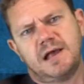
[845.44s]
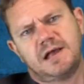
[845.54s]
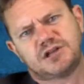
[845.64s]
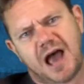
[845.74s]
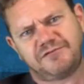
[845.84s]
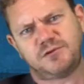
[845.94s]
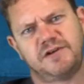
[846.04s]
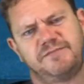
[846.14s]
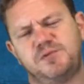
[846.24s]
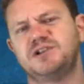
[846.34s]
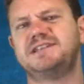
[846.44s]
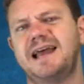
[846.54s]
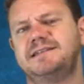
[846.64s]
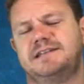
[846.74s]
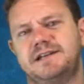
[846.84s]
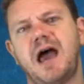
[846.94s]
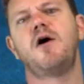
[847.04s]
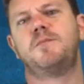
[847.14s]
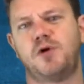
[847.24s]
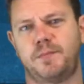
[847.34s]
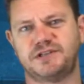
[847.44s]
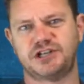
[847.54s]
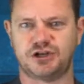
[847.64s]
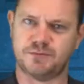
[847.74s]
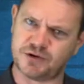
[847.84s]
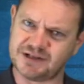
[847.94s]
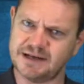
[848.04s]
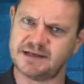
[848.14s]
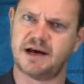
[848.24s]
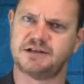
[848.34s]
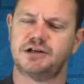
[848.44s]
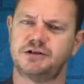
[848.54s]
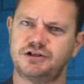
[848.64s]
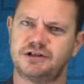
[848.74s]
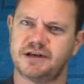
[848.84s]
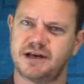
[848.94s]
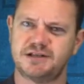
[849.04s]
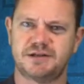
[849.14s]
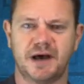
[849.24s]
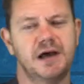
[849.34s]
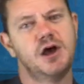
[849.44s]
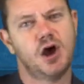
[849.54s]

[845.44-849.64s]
So after we've presented our proposition, presented our solution to the customer,